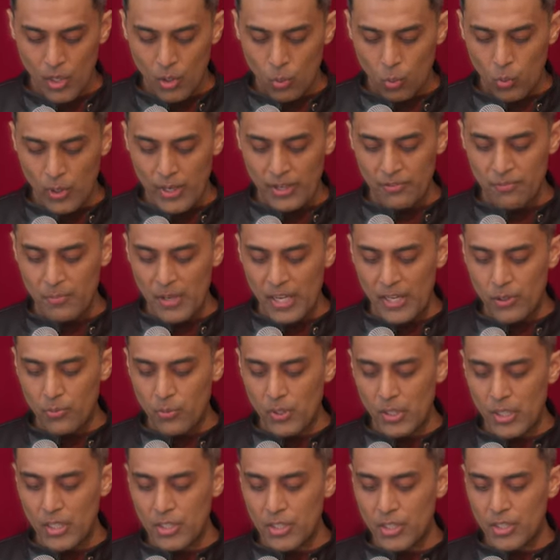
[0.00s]
We have made
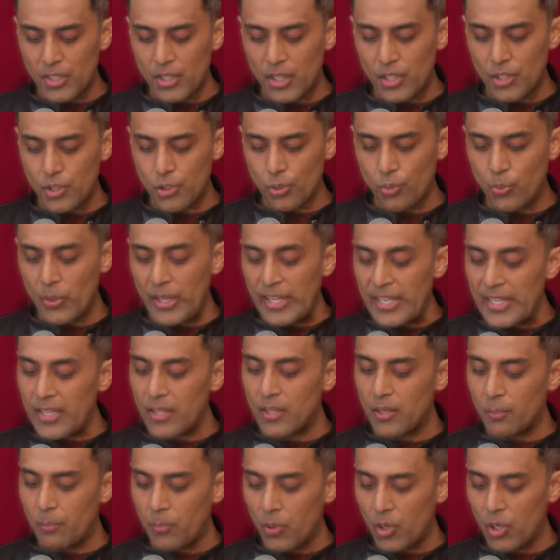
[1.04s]
religion into reading
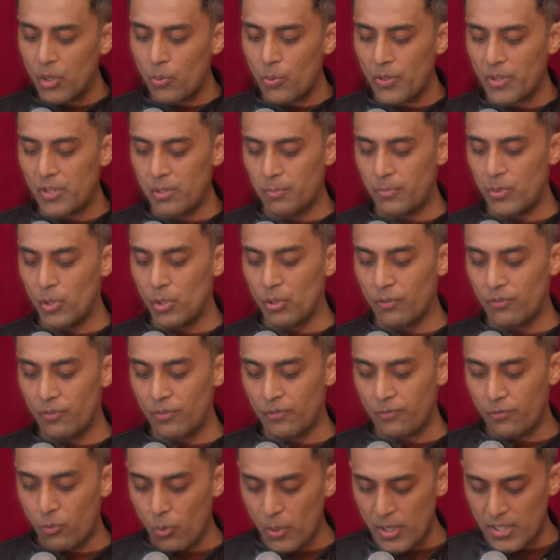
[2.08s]
the book with the beautiful
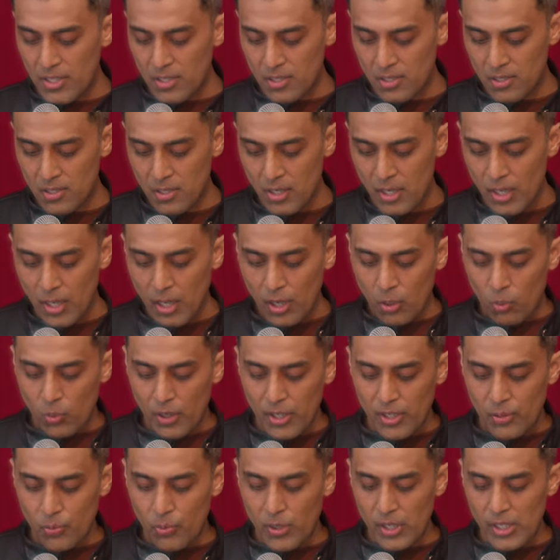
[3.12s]
voice when
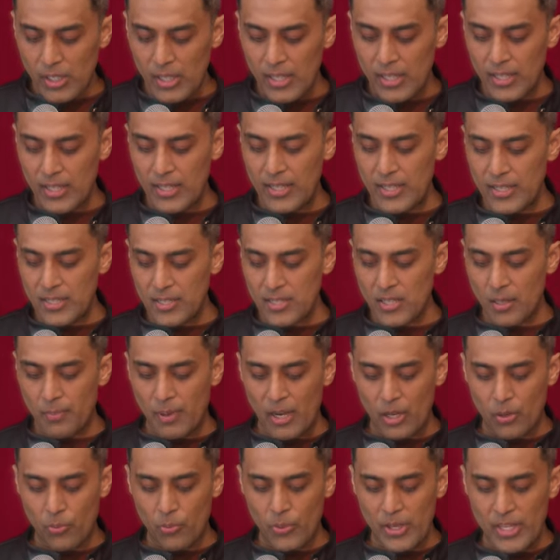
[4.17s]
it really is
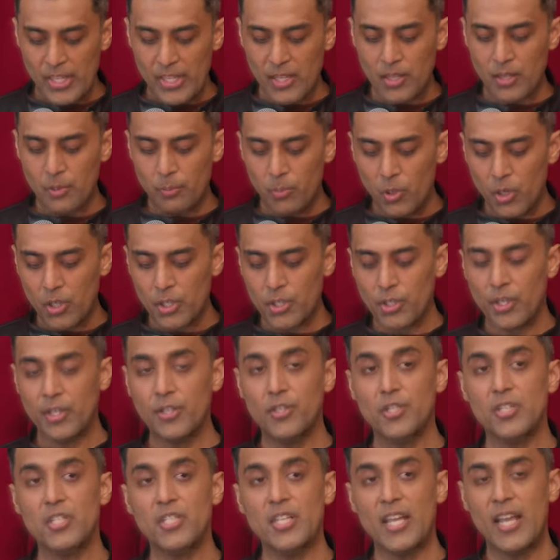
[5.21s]
about reading the book to
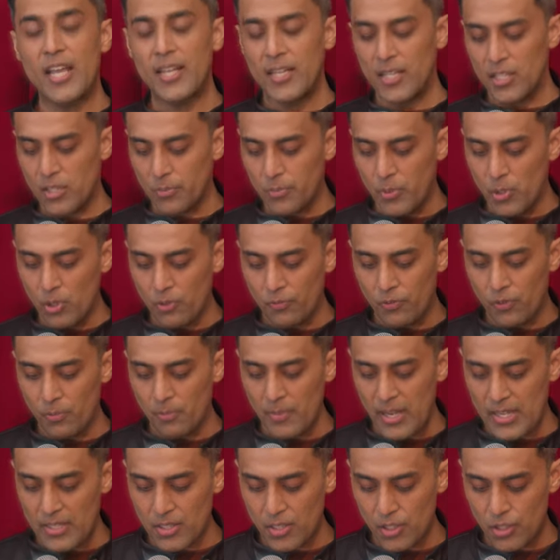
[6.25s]
understand its beautiful
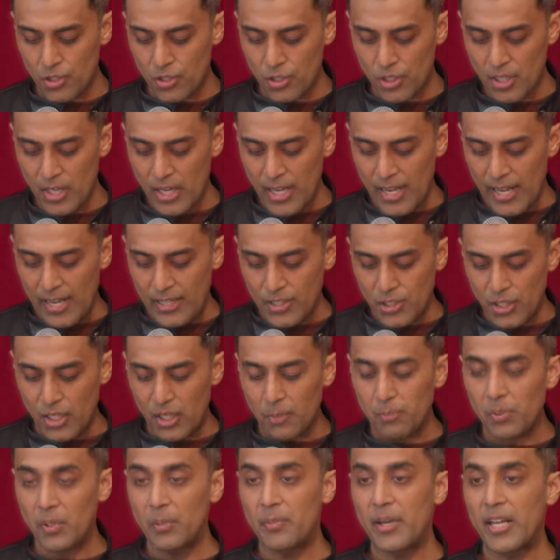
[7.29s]
message and to
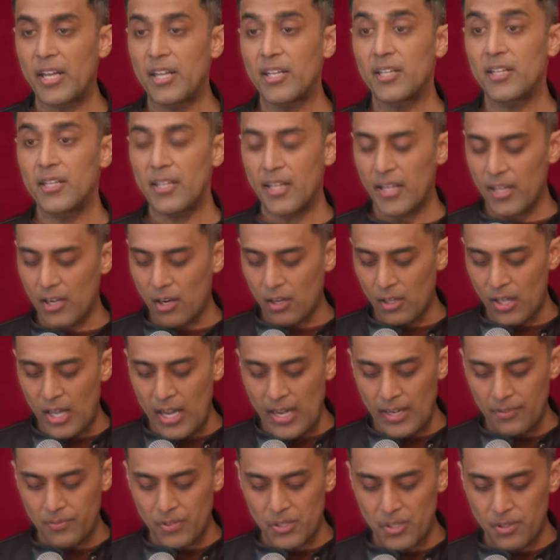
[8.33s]
implement it in our
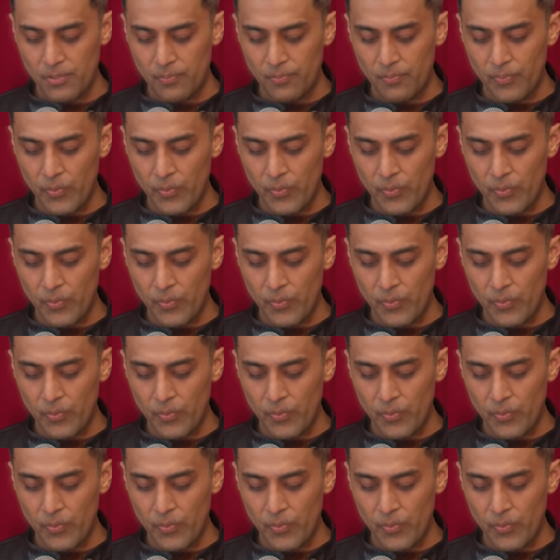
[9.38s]
lives.